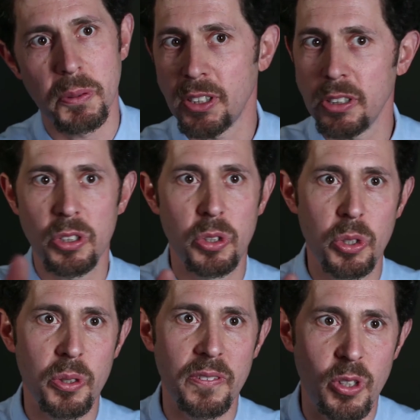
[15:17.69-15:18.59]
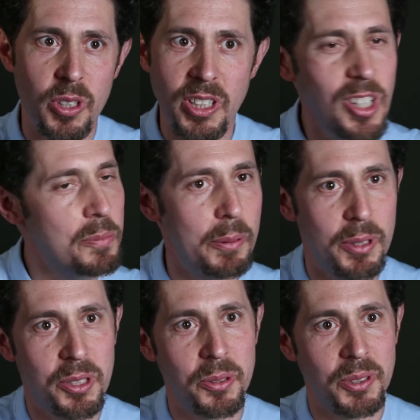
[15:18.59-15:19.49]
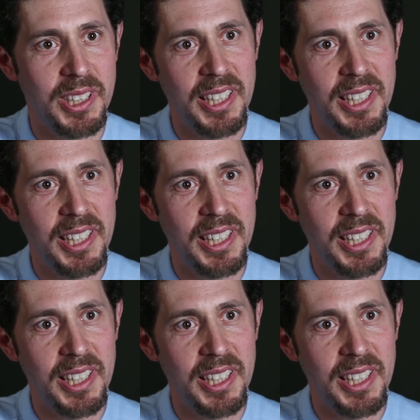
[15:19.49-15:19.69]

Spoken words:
but that's also true of traditional public schools.